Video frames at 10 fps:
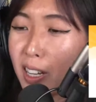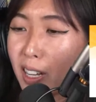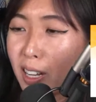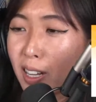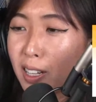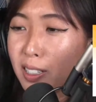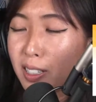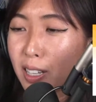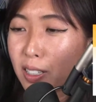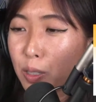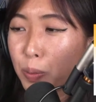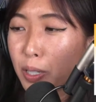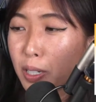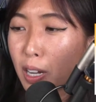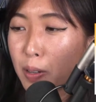Uh, yeah, that's pretty
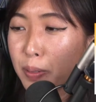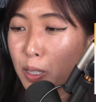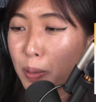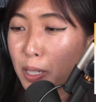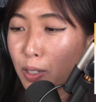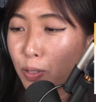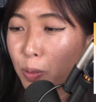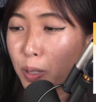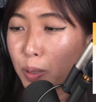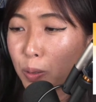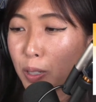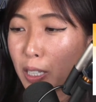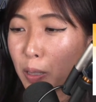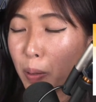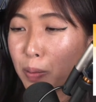common, especially if you went through like
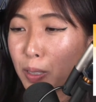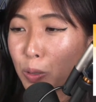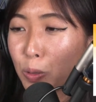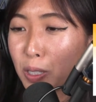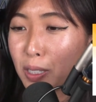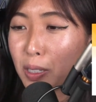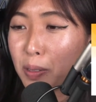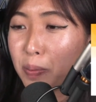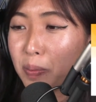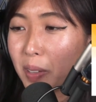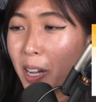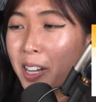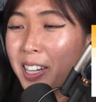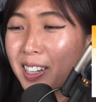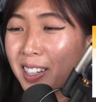the public school system.
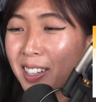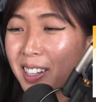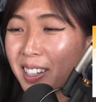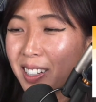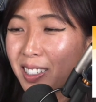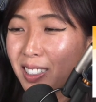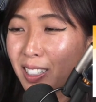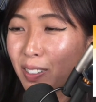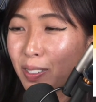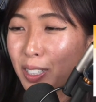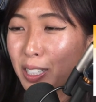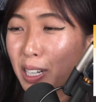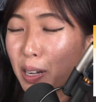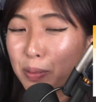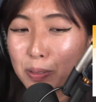it's like a really
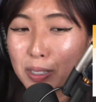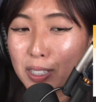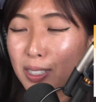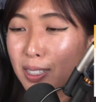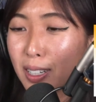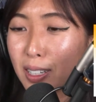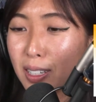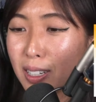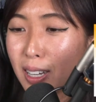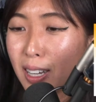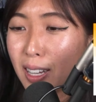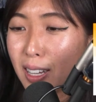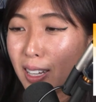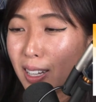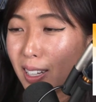common one you see. Gang,
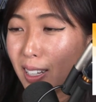gang.